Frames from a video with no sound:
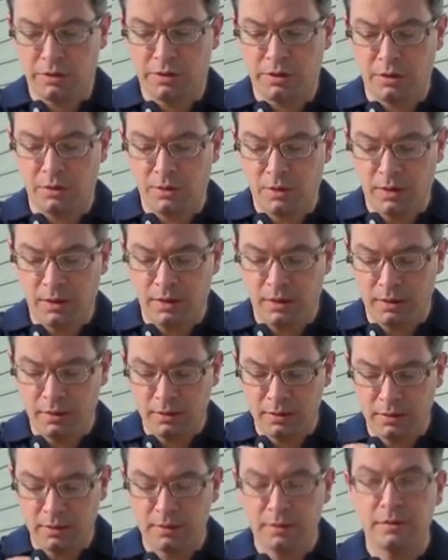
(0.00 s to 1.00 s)
so
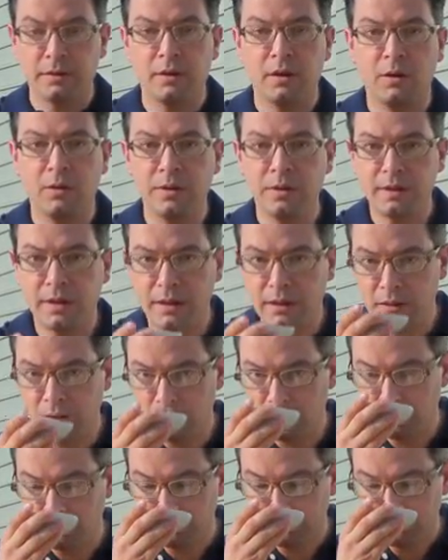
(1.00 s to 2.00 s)
always take a
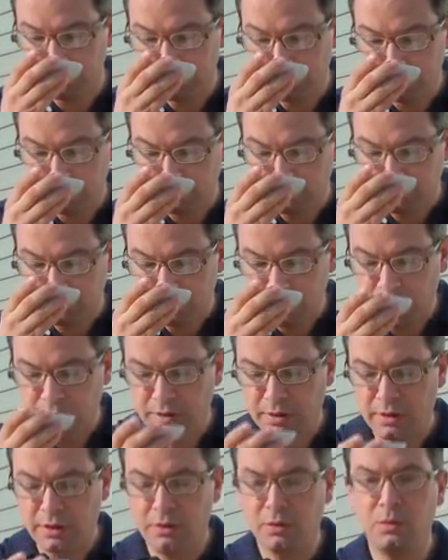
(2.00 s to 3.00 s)
little,
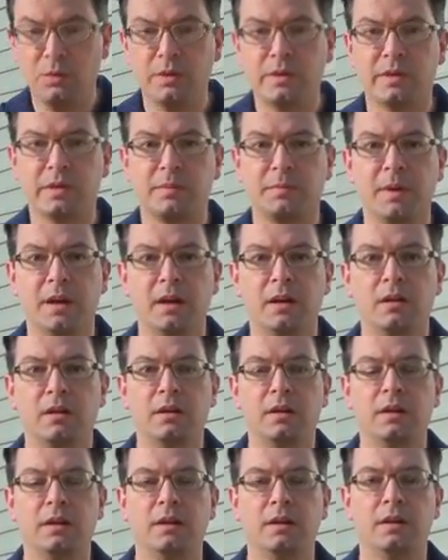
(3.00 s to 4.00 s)
just like you would
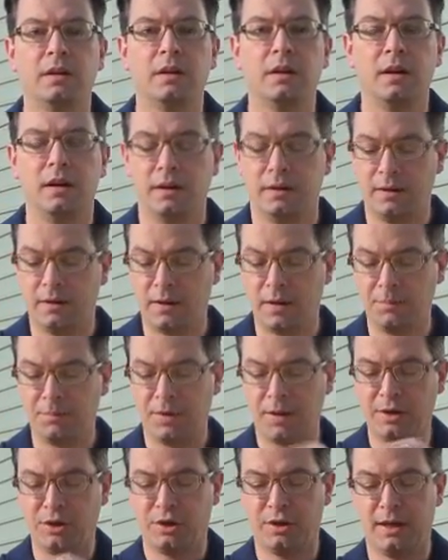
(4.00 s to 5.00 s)
smell. Now I
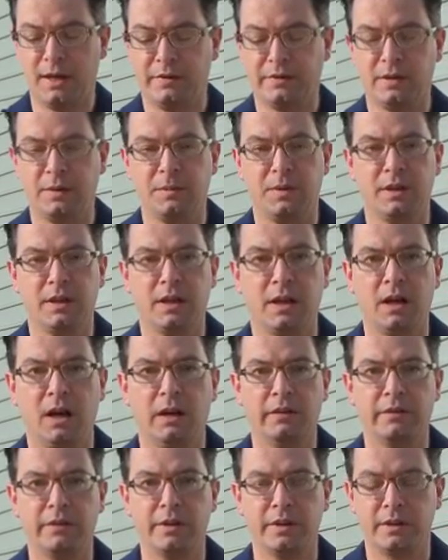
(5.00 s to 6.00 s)
probably should have something to
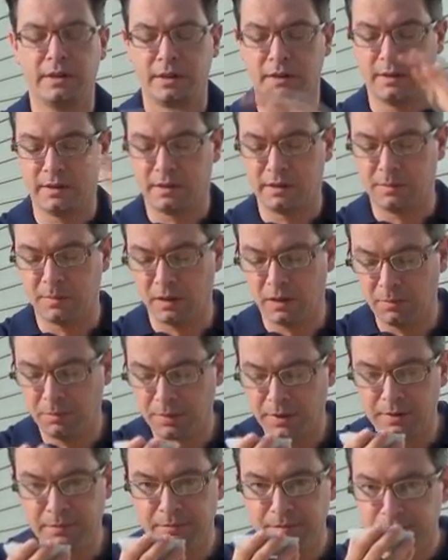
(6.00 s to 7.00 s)
cover this and then smell
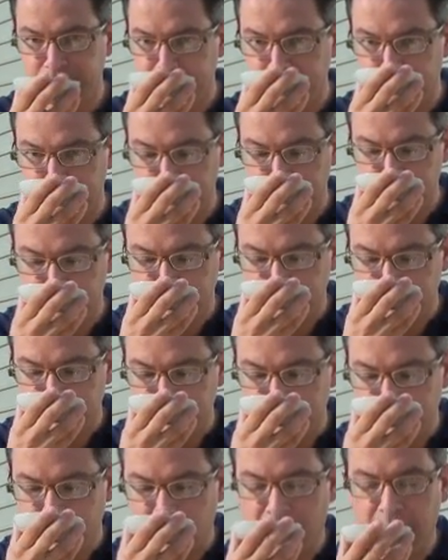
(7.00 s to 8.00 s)
it, but
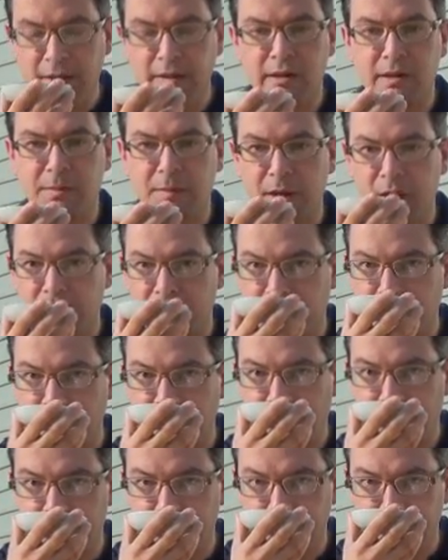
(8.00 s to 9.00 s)
I can smell it's
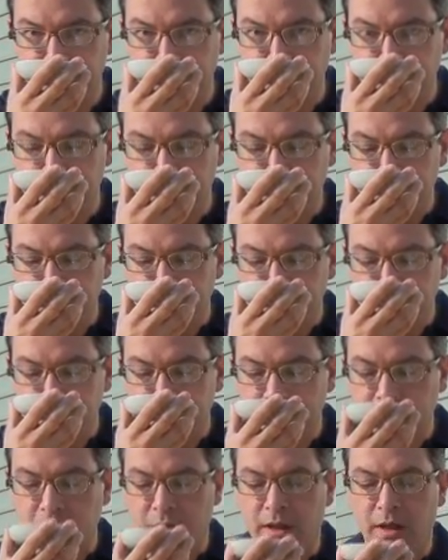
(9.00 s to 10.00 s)
definitely
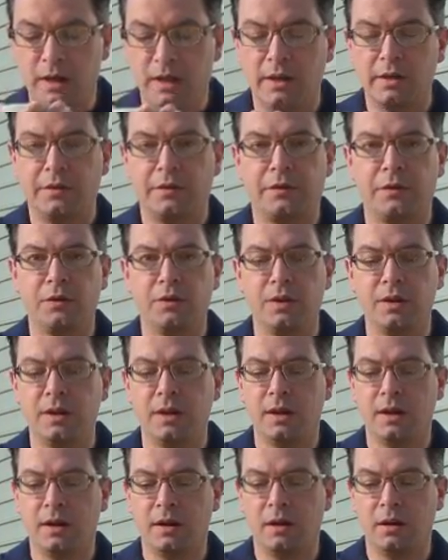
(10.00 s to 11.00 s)
got a nice
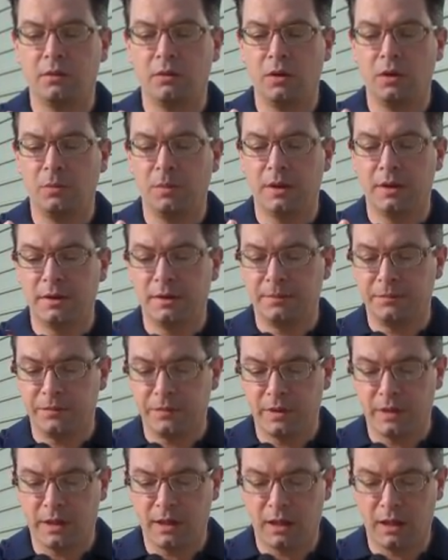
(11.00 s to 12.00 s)
fruity aroma.
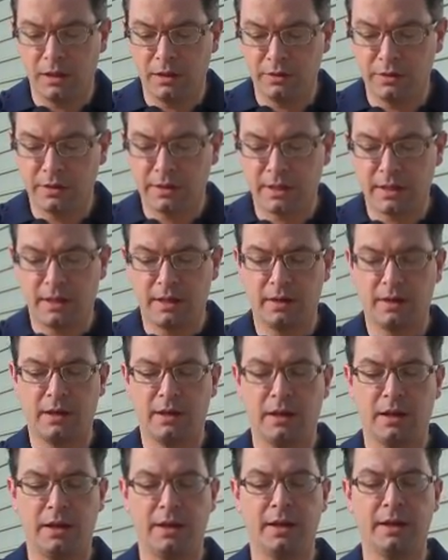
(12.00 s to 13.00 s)
The color's got
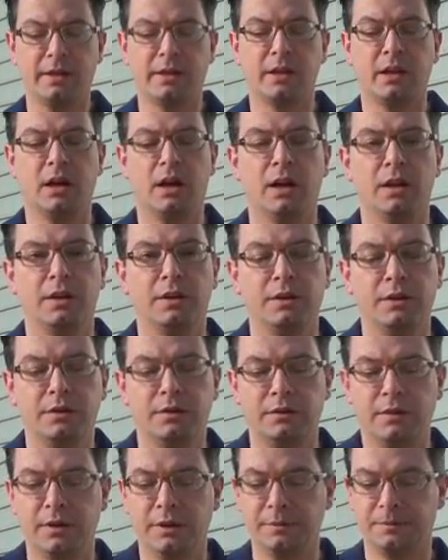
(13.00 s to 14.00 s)
a nice color,
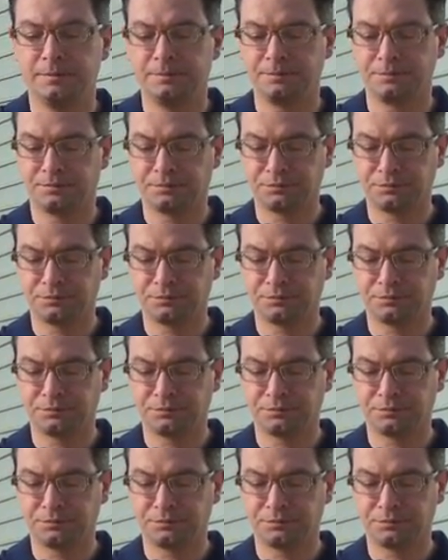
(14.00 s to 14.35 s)
right?